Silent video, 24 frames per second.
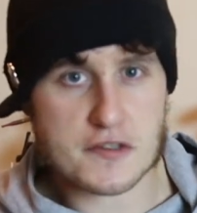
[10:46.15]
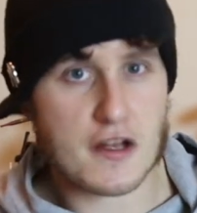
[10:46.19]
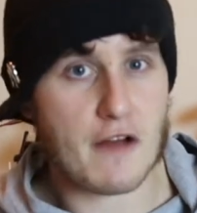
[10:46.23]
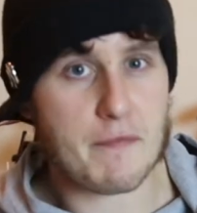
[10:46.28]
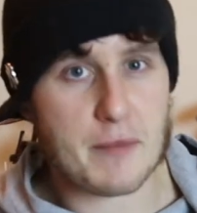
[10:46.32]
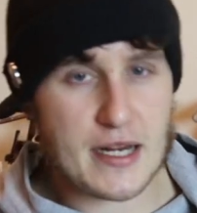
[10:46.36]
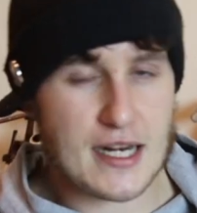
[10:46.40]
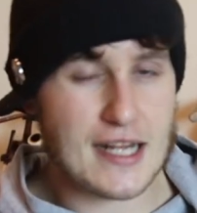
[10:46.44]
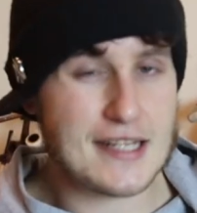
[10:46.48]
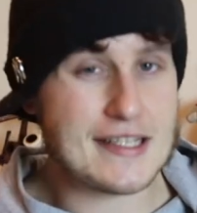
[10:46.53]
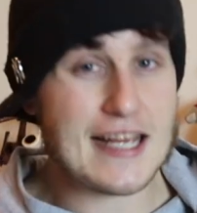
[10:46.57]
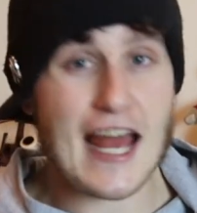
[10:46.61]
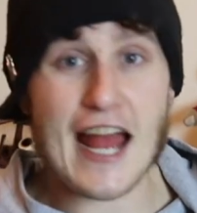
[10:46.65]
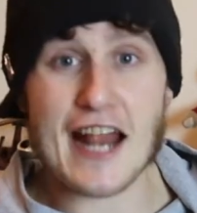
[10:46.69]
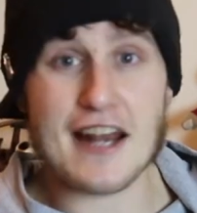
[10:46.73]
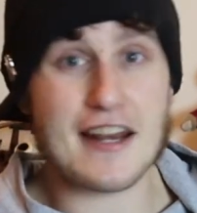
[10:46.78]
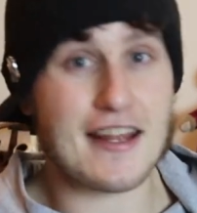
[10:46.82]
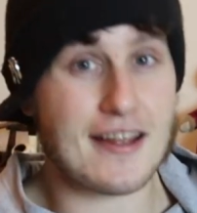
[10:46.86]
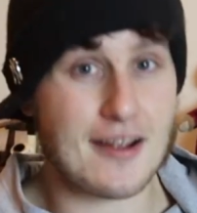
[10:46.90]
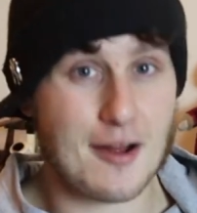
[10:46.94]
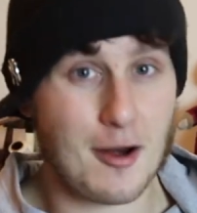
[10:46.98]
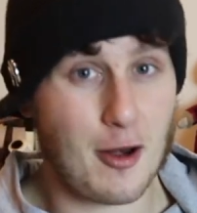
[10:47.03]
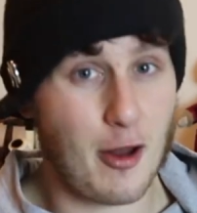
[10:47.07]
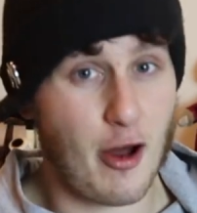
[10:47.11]
I've been
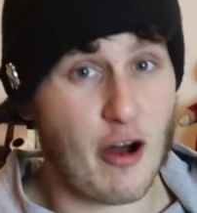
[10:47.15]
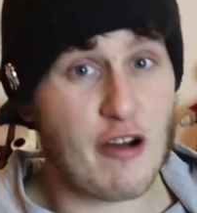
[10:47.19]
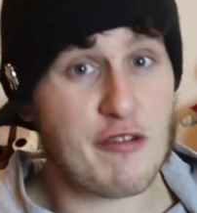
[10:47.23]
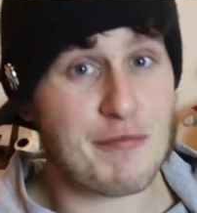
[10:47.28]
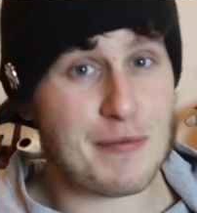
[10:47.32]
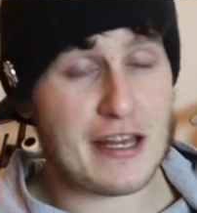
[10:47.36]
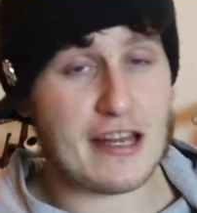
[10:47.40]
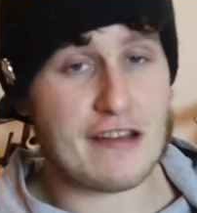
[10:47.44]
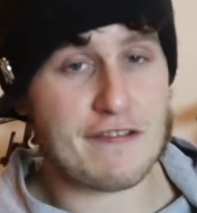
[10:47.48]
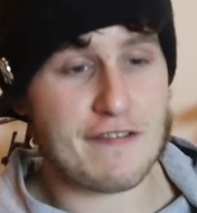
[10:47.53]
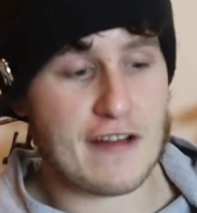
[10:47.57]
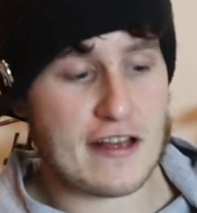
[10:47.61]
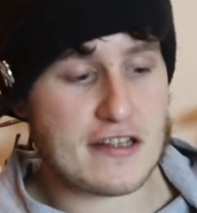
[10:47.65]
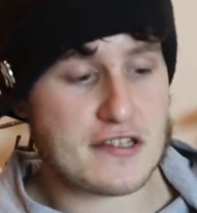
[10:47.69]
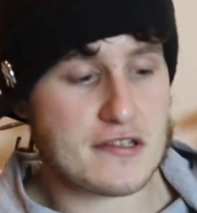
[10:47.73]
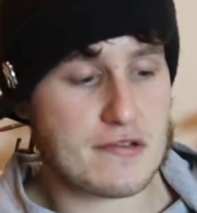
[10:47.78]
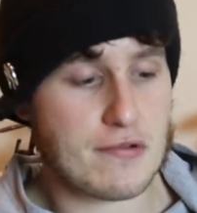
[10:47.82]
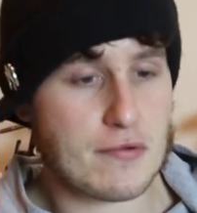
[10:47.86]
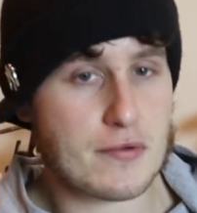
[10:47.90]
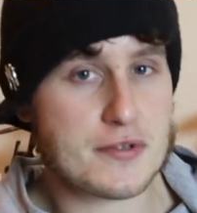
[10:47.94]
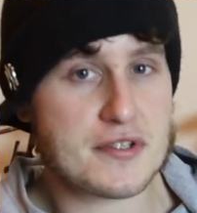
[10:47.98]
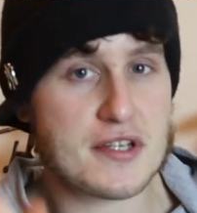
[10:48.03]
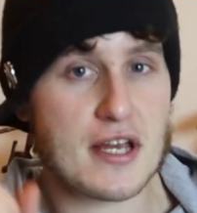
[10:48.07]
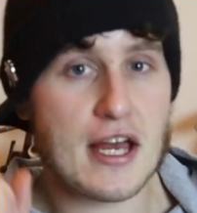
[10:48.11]
attending a lot of beer
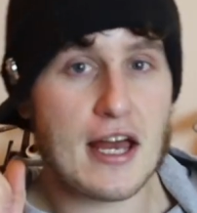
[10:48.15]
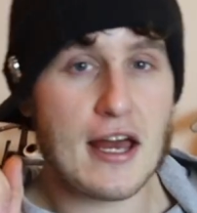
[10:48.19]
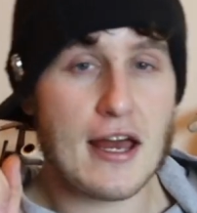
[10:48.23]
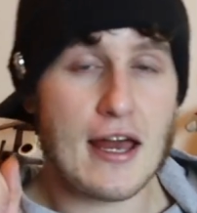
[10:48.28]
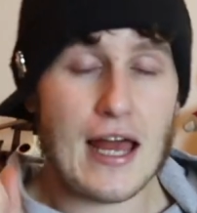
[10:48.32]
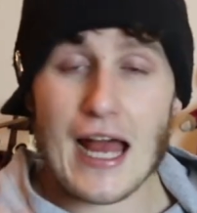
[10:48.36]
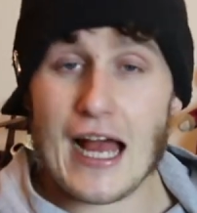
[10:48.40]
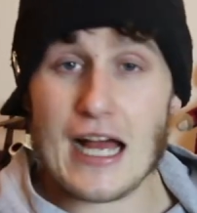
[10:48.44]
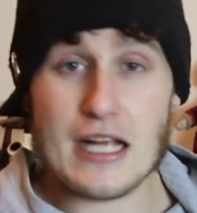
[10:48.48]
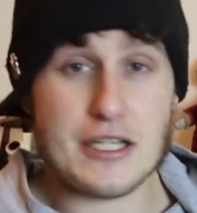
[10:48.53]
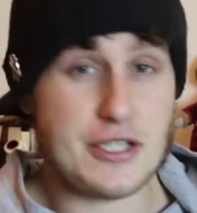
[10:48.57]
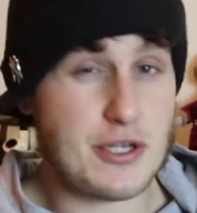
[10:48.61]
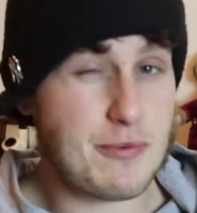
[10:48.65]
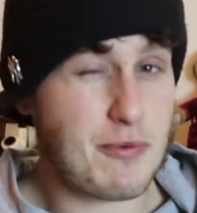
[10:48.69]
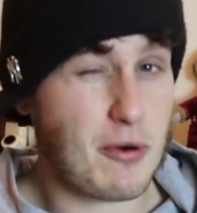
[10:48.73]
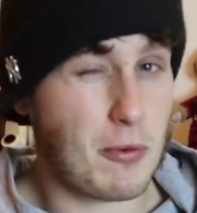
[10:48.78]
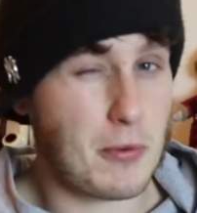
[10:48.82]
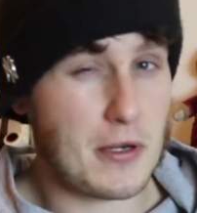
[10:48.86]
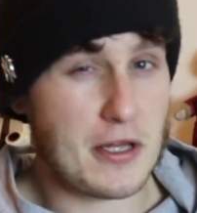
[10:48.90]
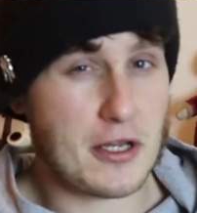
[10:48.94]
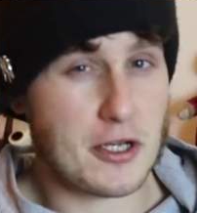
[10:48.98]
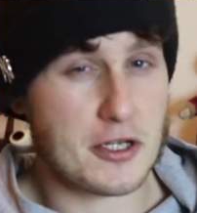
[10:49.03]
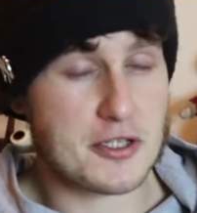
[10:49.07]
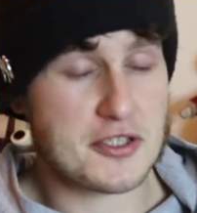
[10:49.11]
festivals, as you
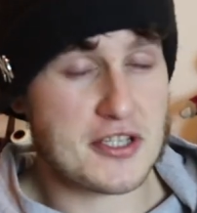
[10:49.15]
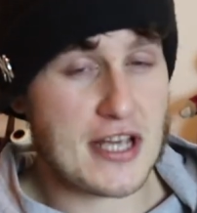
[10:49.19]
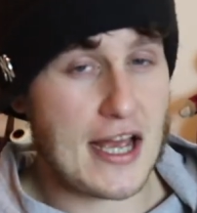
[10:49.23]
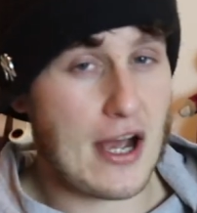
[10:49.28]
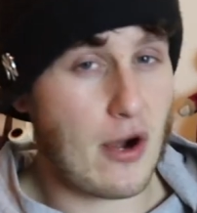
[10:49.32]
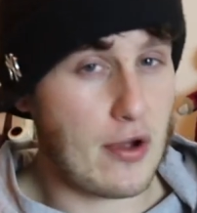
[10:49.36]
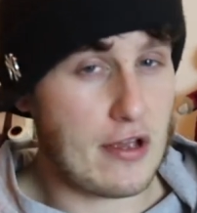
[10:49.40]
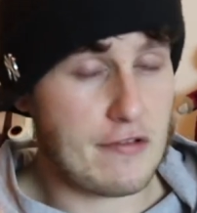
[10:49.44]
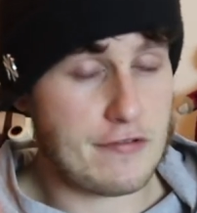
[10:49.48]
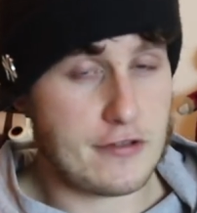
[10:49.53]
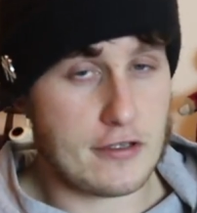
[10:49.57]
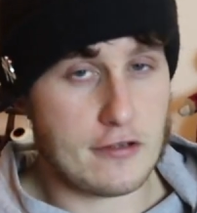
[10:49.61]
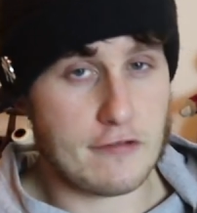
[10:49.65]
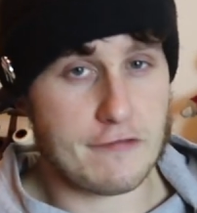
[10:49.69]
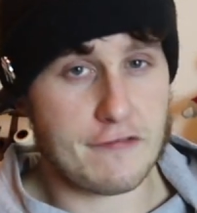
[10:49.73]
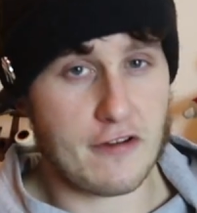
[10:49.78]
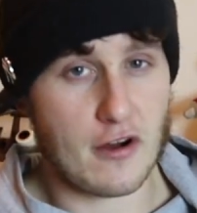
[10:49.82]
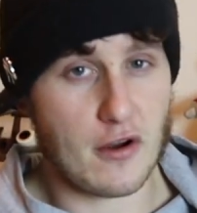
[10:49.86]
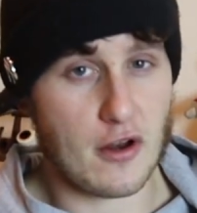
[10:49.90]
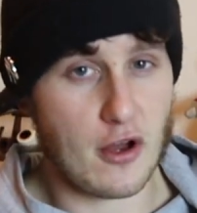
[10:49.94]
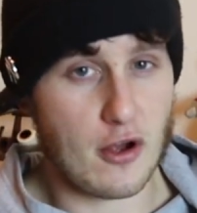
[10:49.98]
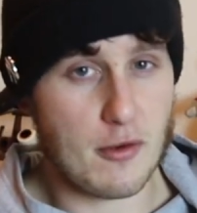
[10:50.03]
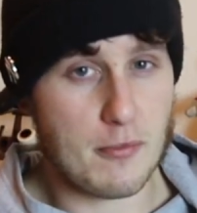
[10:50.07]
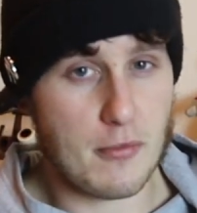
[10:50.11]
probably could tell if you
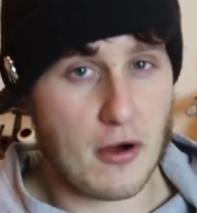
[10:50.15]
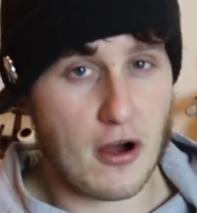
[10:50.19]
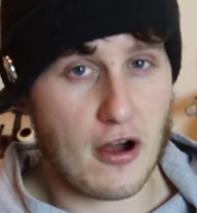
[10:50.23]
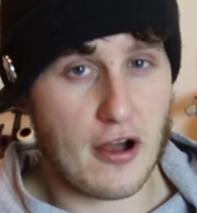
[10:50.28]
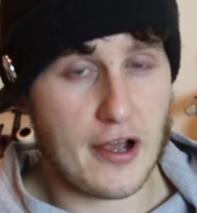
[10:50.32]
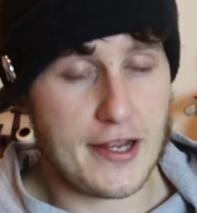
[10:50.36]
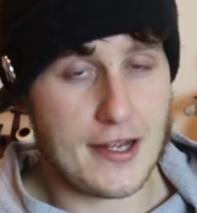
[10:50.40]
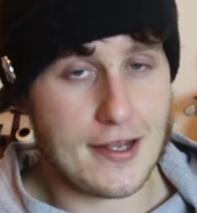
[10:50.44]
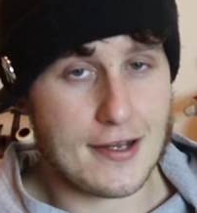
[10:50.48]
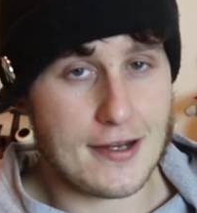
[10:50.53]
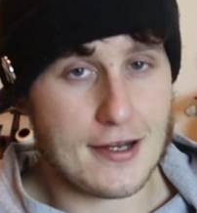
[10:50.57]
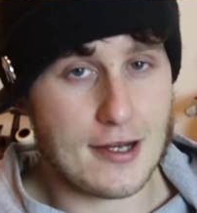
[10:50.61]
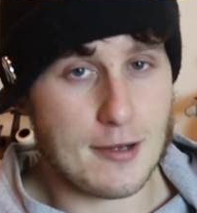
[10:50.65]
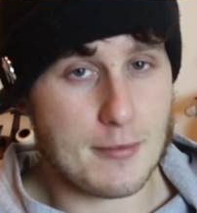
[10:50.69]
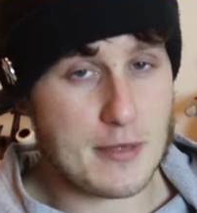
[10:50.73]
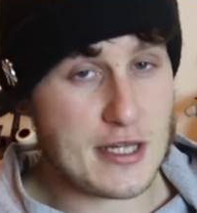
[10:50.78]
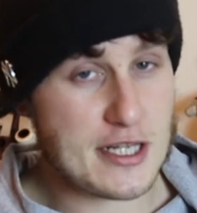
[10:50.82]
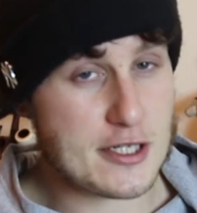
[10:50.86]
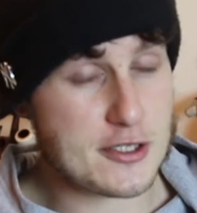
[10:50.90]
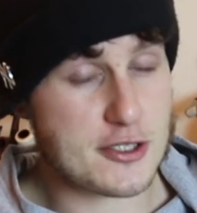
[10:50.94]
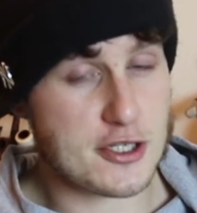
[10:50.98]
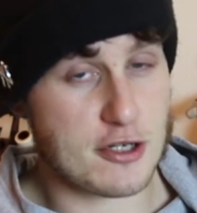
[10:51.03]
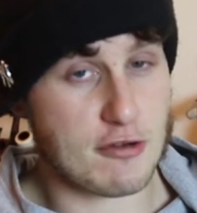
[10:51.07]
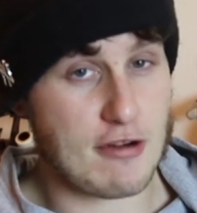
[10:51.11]
follow my
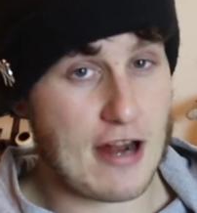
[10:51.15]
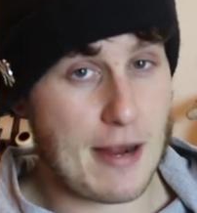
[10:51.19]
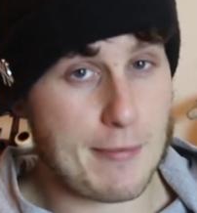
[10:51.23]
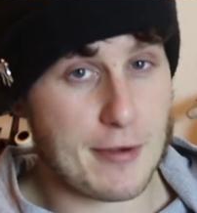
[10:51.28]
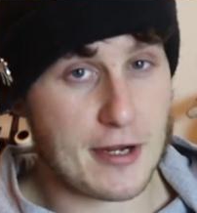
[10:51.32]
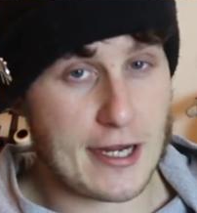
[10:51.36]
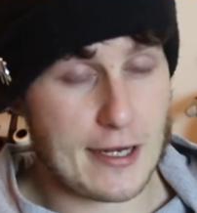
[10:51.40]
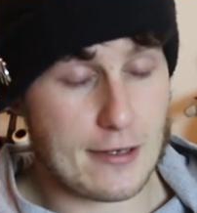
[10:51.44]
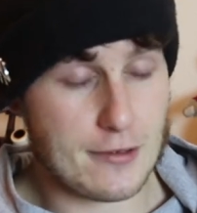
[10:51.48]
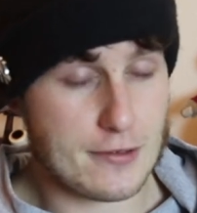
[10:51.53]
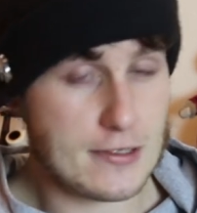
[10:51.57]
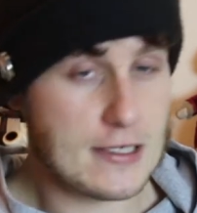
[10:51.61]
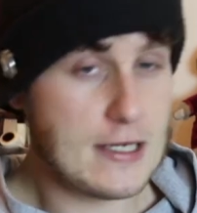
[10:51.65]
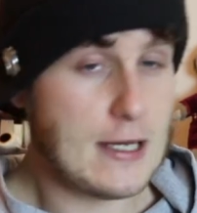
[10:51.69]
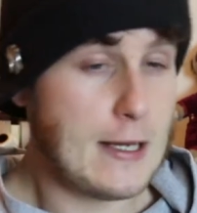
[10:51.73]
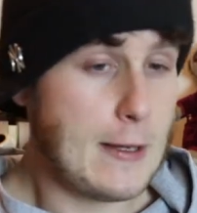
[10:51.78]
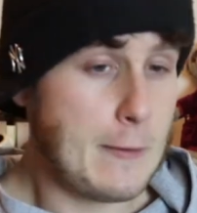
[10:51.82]
Instagram account.